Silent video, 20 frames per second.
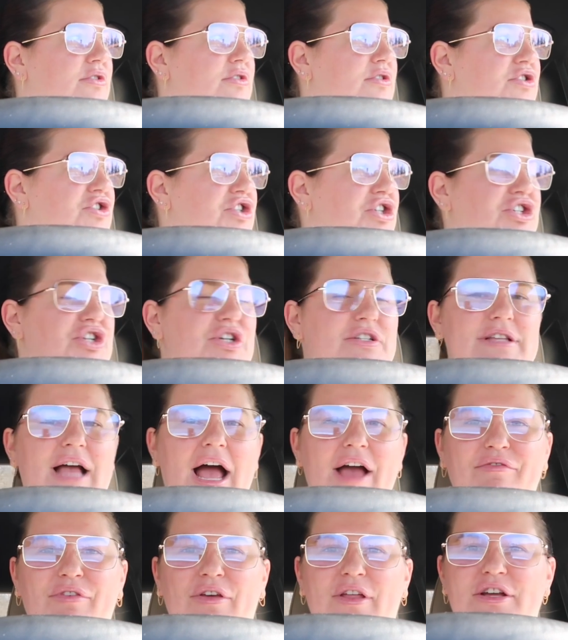
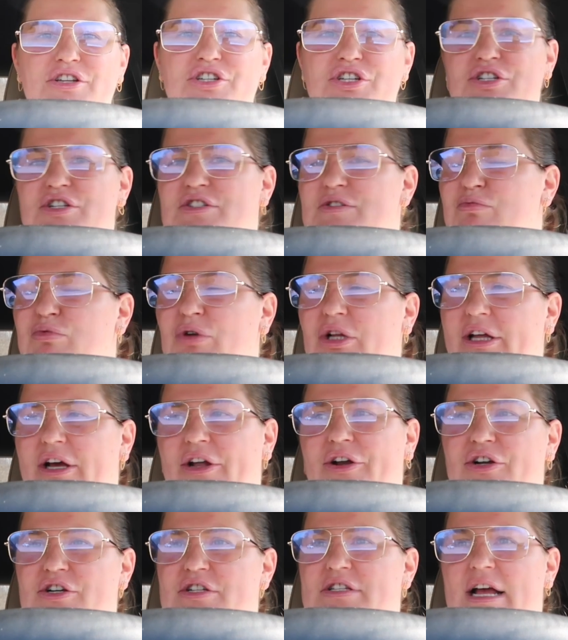feel like she just really
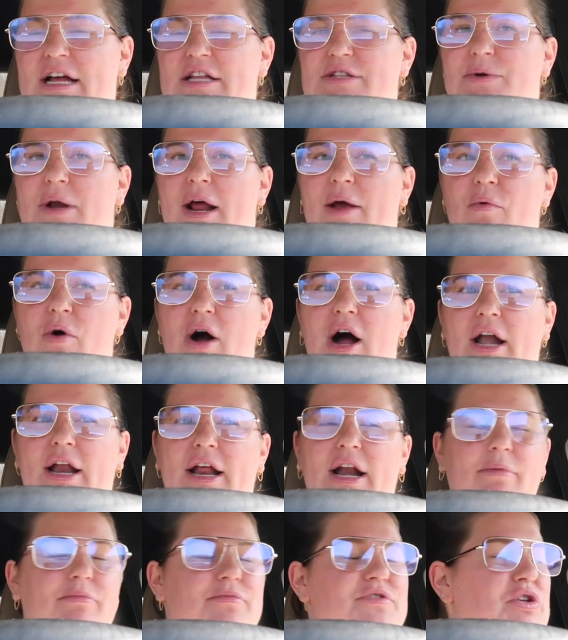understands what I
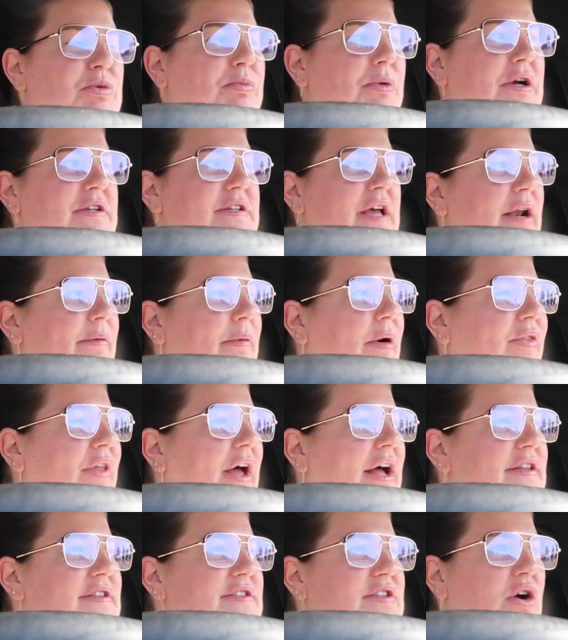want, and I'm super excited about
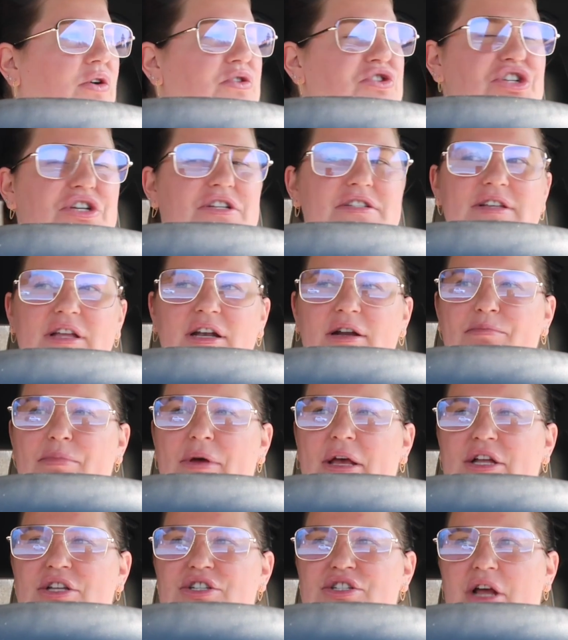that. So she's gonna
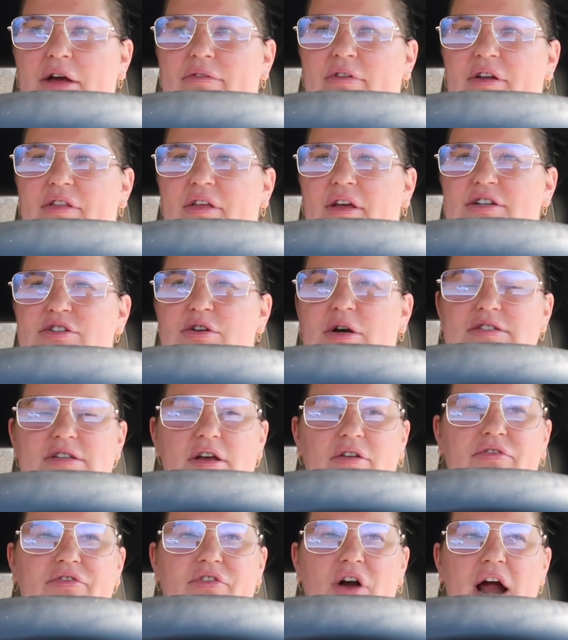pitch everything to us
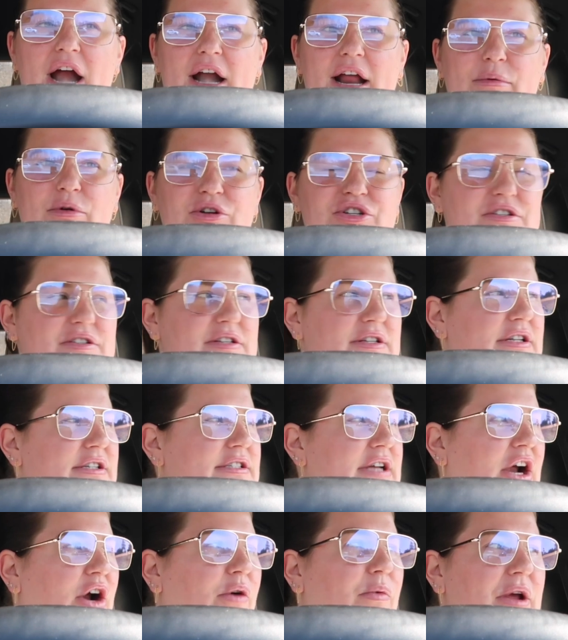on Friday, which is an
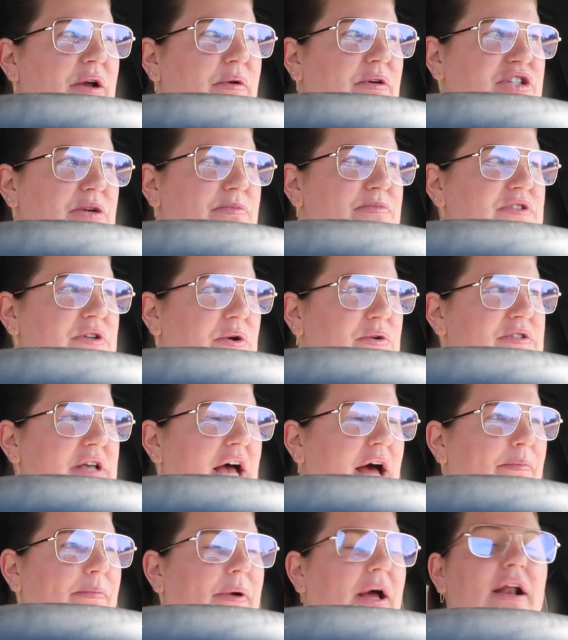entire week, which I'm so
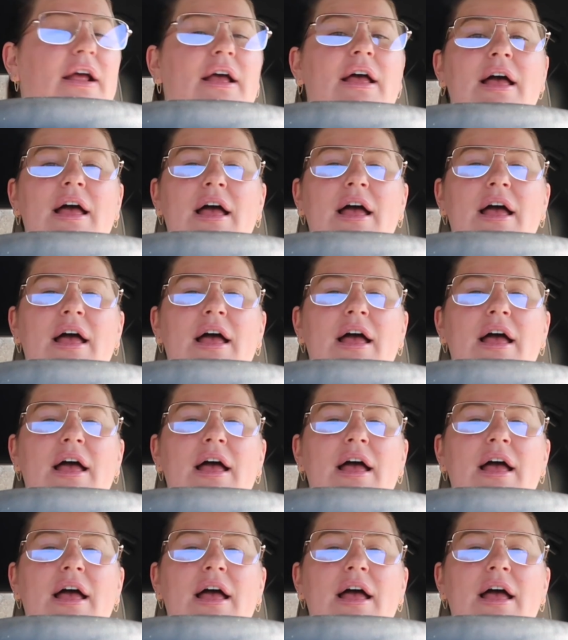sad. But